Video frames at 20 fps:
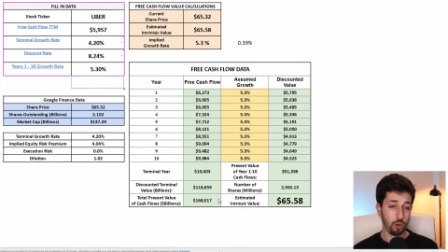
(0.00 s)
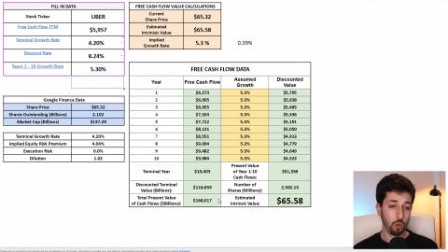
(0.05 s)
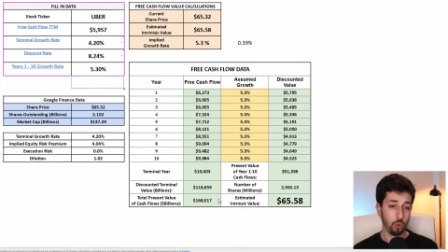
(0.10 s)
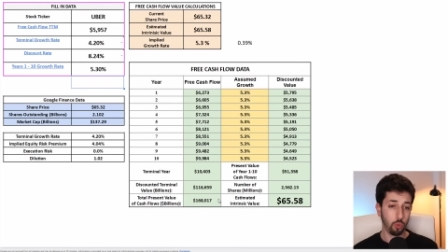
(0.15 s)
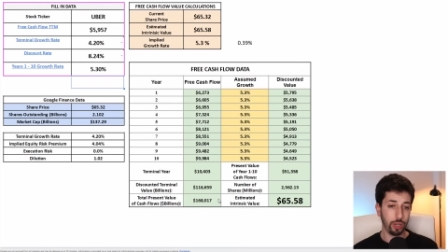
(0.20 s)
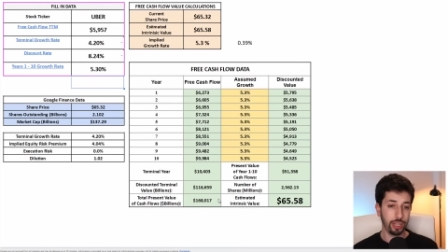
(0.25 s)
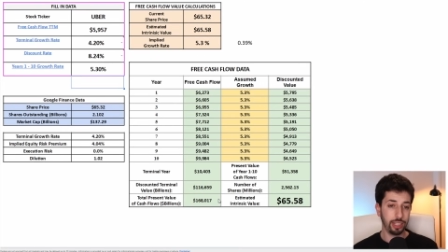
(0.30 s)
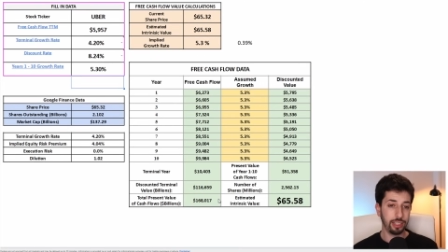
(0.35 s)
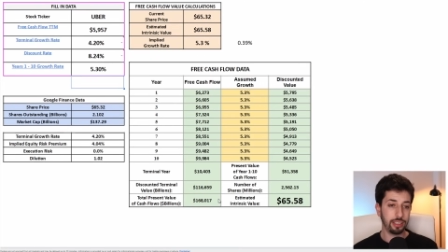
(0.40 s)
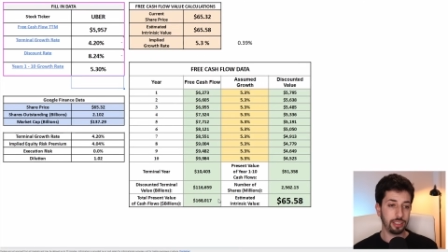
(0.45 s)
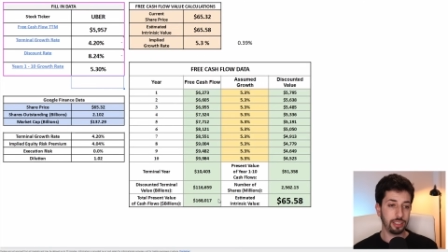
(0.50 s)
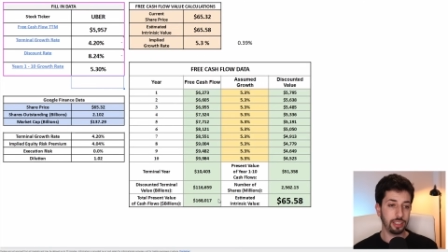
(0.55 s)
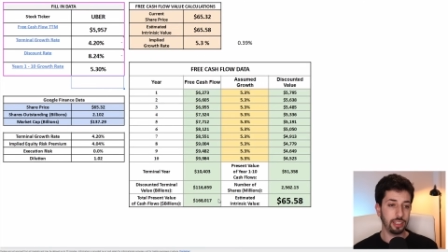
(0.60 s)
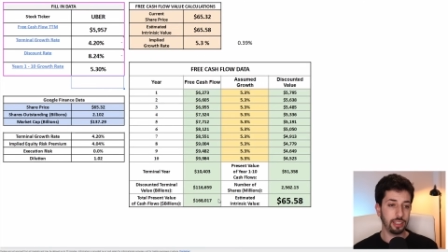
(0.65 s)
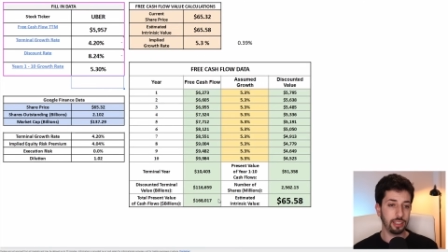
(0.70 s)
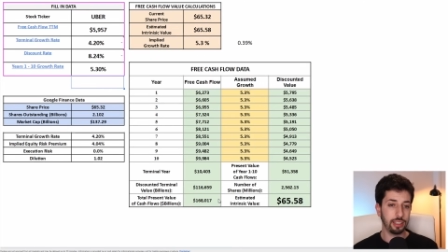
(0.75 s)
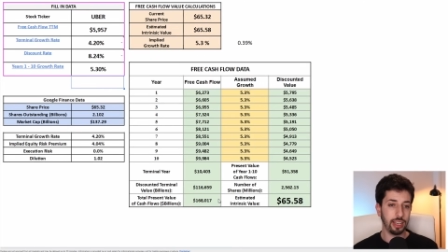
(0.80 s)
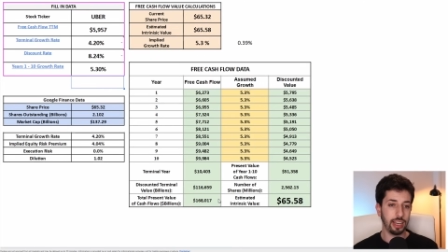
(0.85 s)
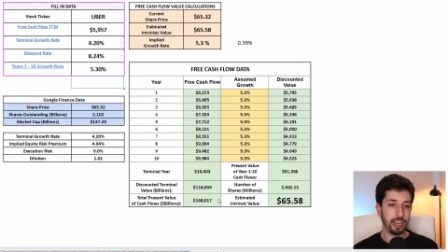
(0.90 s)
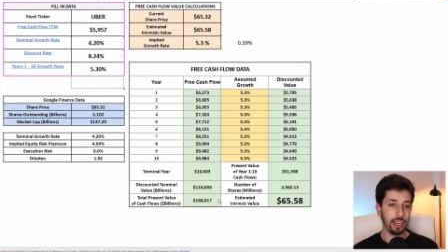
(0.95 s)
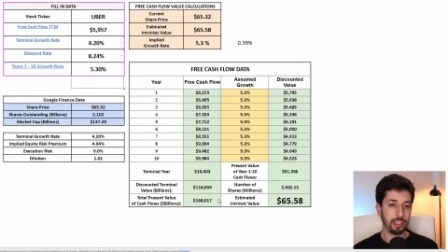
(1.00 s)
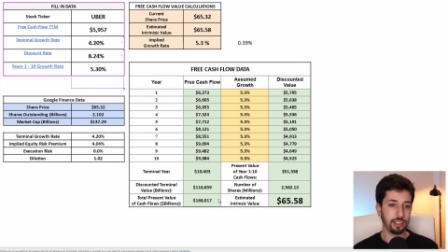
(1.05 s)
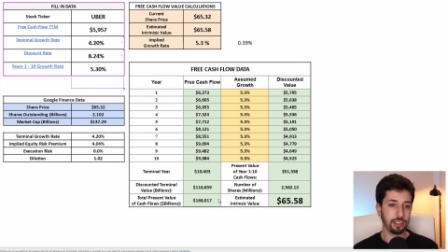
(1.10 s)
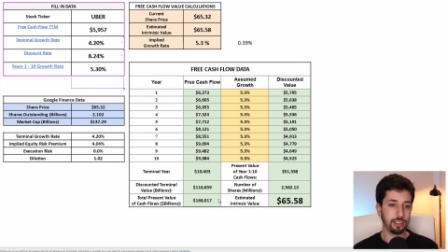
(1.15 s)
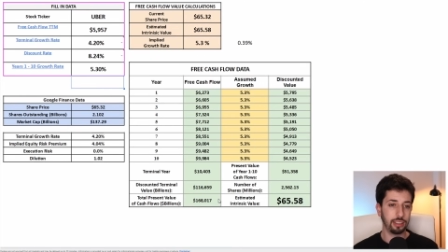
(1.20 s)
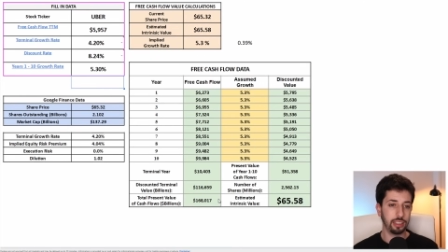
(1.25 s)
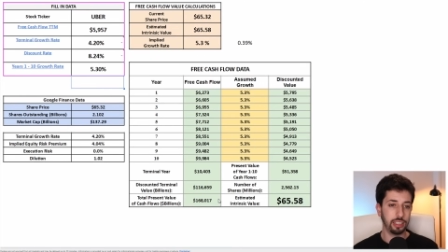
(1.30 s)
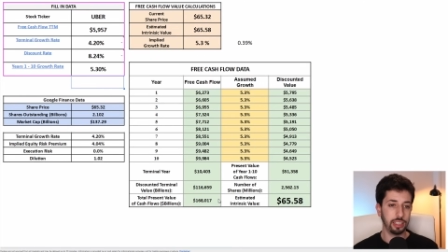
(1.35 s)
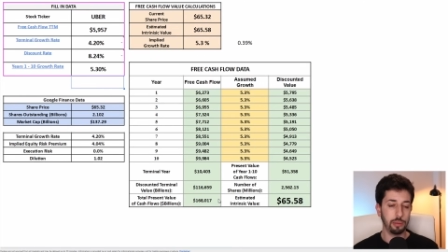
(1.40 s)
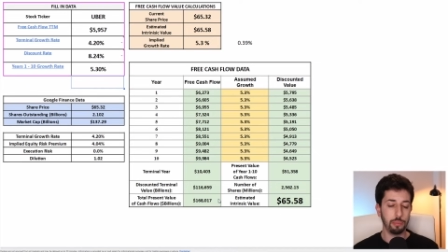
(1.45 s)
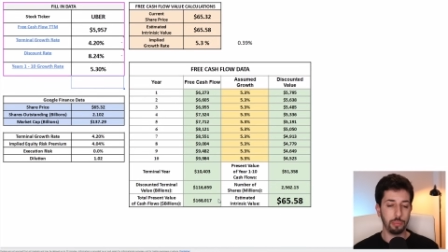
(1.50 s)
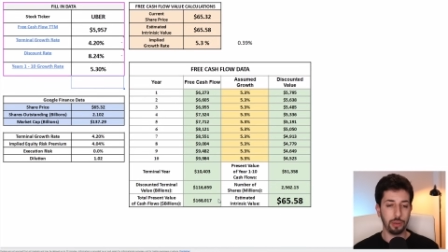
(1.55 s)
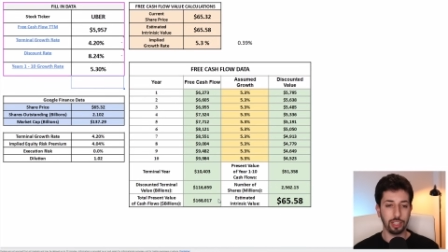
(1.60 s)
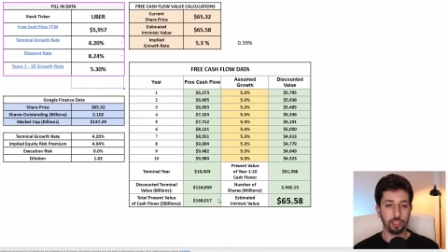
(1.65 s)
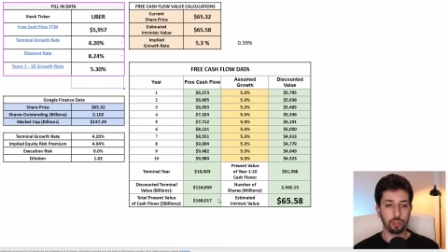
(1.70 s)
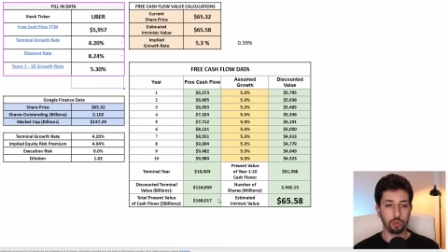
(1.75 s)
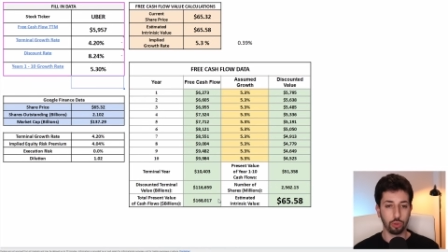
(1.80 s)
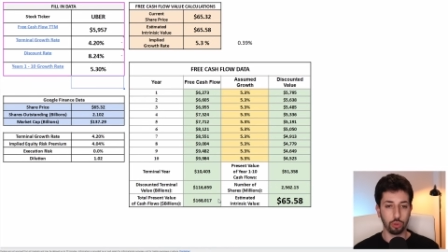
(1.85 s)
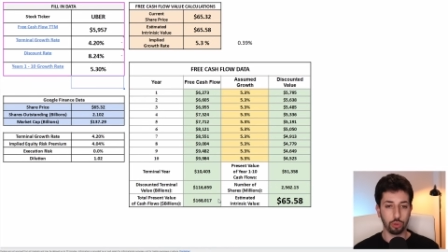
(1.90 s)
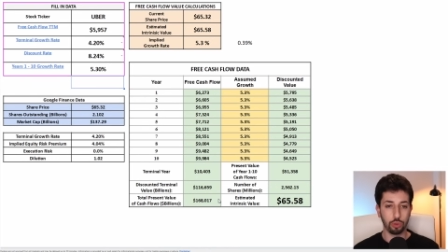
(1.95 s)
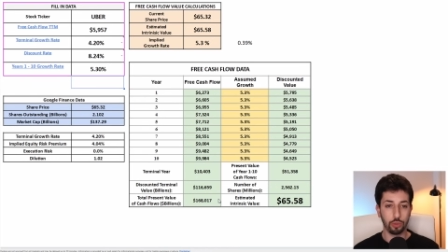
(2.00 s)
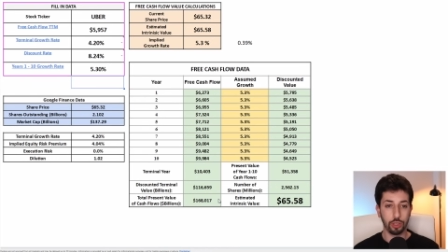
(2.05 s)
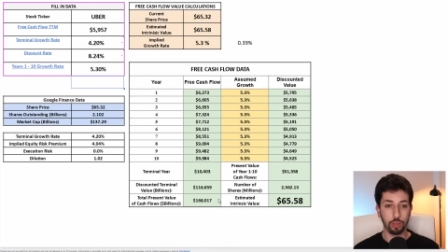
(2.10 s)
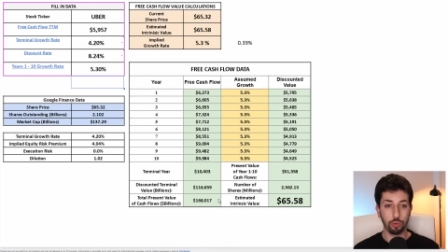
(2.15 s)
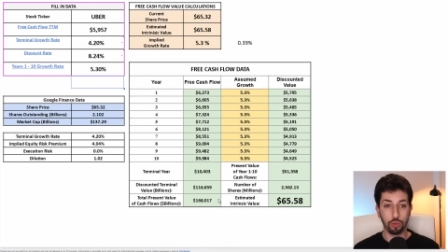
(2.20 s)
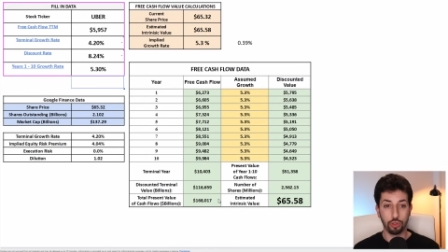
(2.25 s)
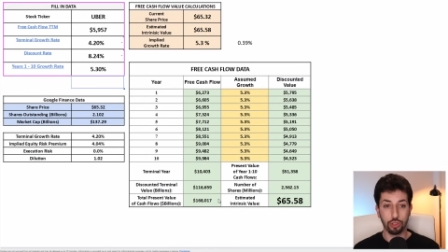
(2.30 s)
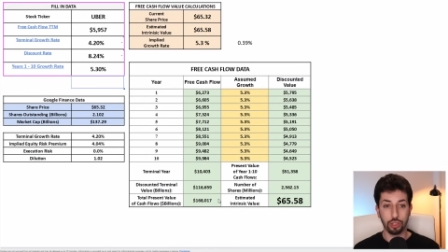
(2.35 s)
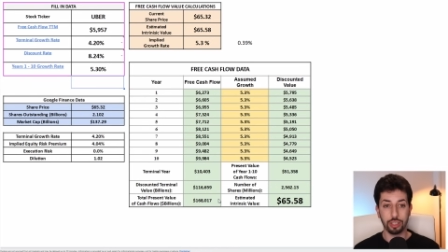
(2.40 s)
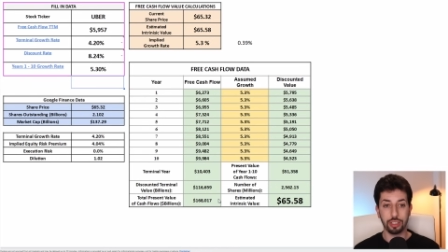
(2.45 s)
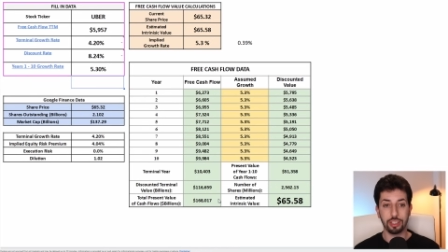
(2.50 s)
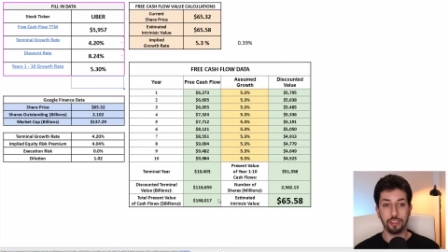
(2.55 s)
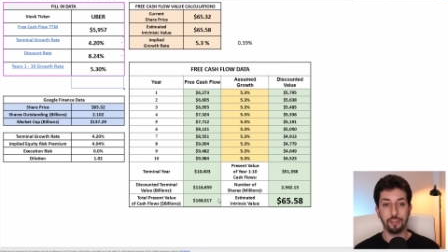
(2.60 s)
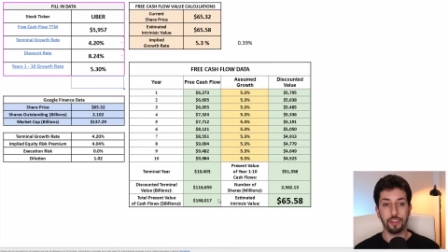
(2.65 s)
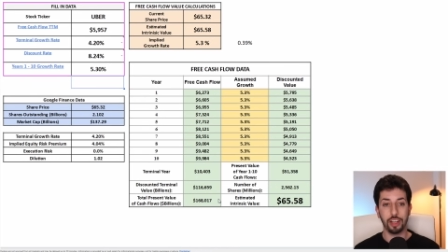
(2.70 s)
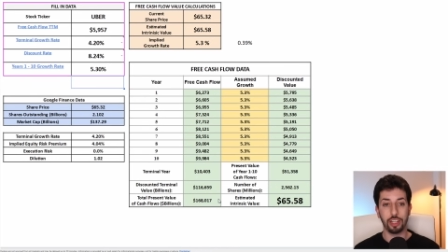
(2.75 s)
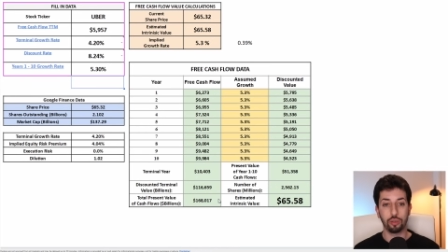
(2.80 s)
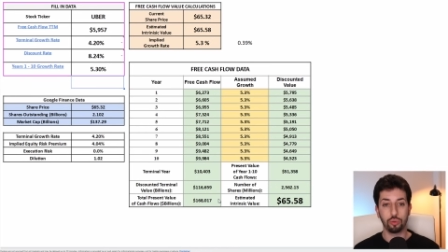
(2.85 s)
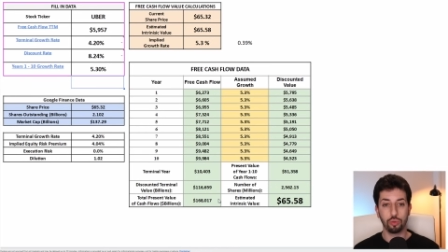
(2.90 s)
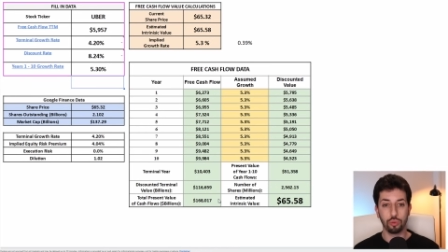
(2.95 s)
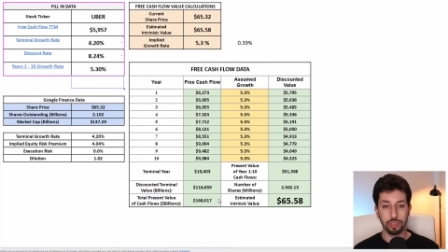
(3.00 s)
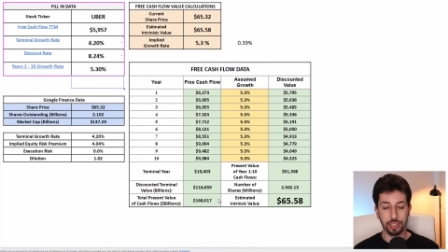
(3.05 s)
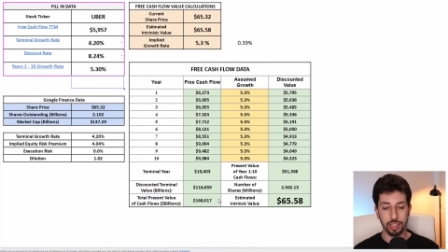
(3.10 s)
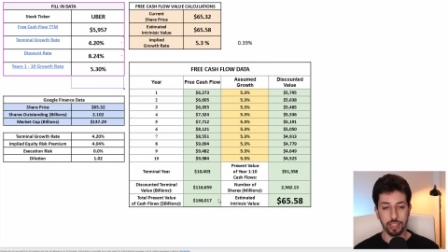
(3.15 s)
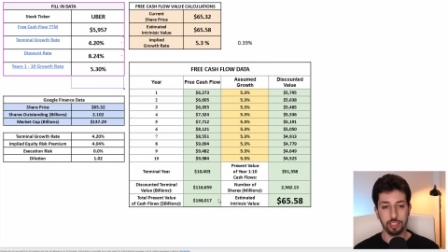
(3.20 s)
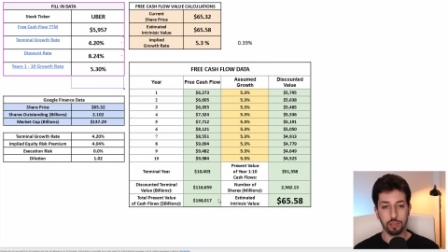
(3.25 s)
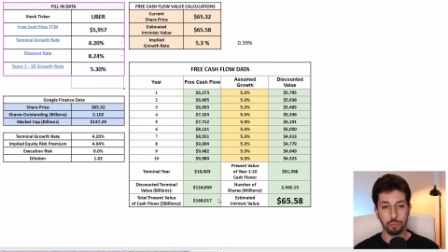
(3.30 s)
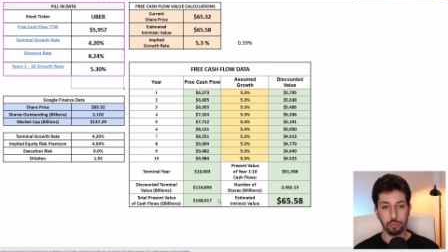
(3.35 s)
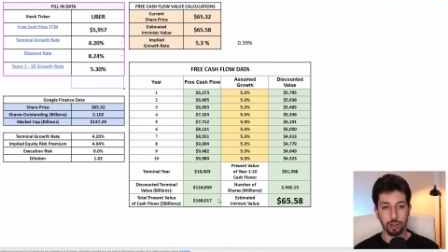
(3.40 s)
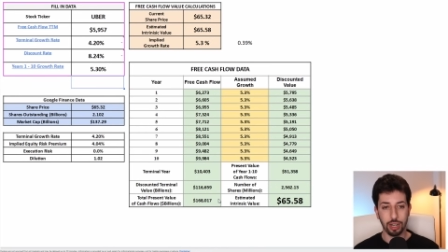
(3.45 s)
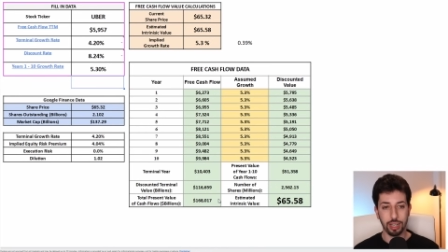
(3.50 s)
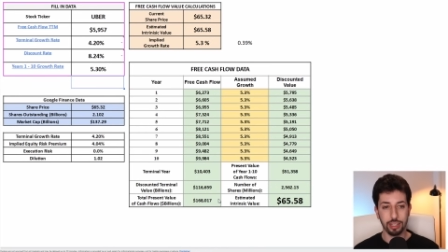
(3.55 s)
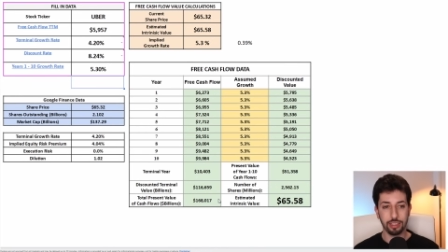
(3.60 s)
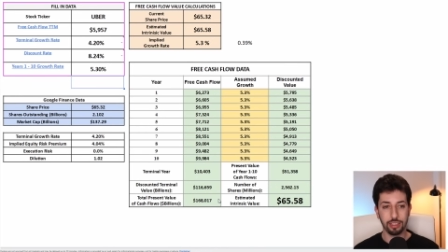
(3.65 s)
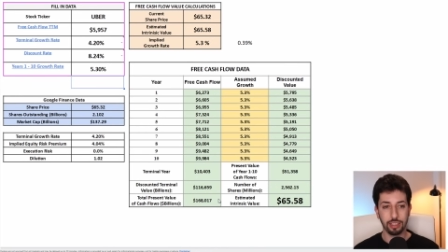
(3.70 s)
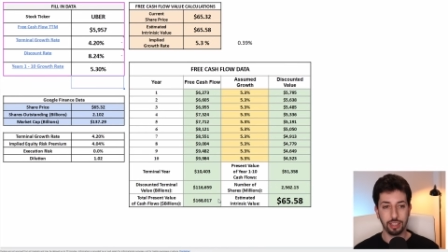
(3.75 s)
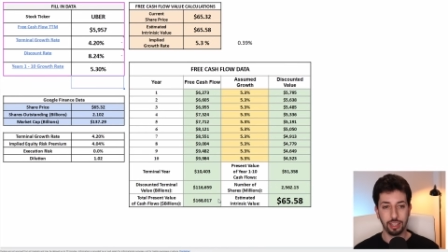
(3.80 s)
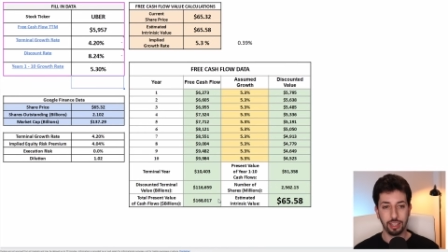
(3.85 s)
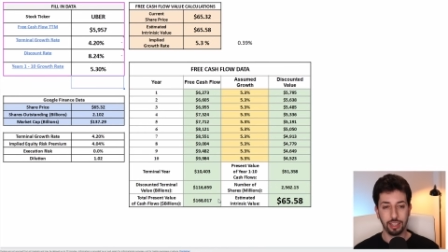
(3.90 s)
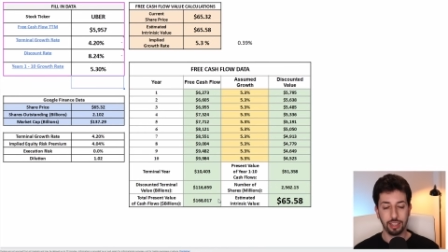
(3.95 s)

We see that the implied growth rate to justify today's price